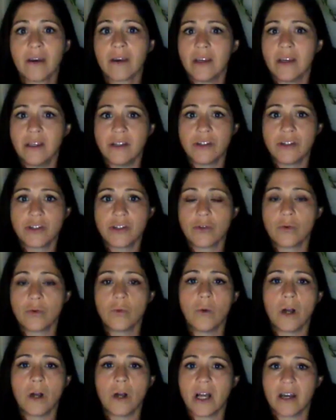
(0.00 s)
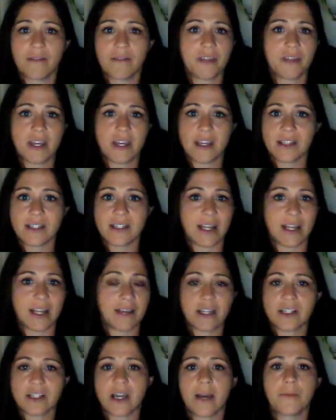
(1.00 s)
and do a lot of things. And at
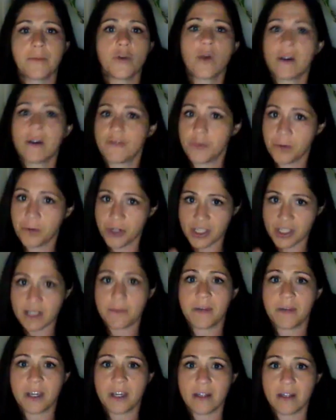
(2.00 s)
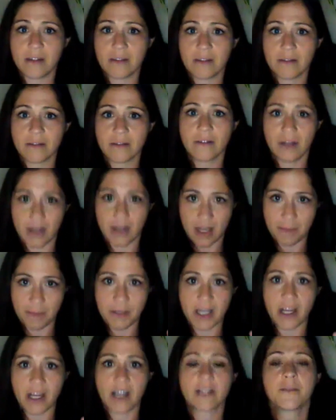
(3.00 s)
that time, you have to participate and
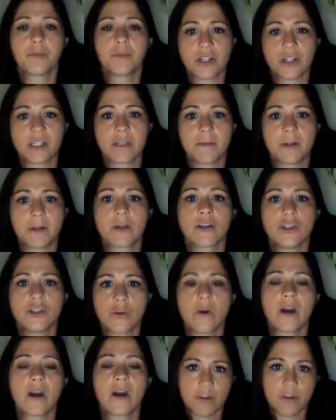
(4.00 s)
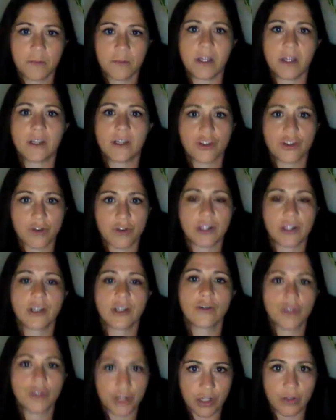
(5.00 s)
be an active participant because you have to be instructing
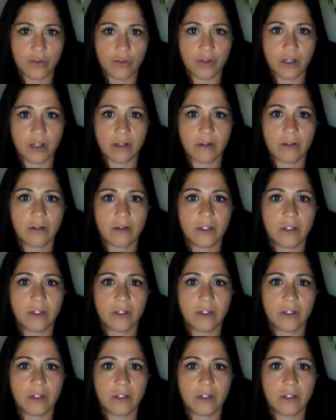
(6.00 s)
your children.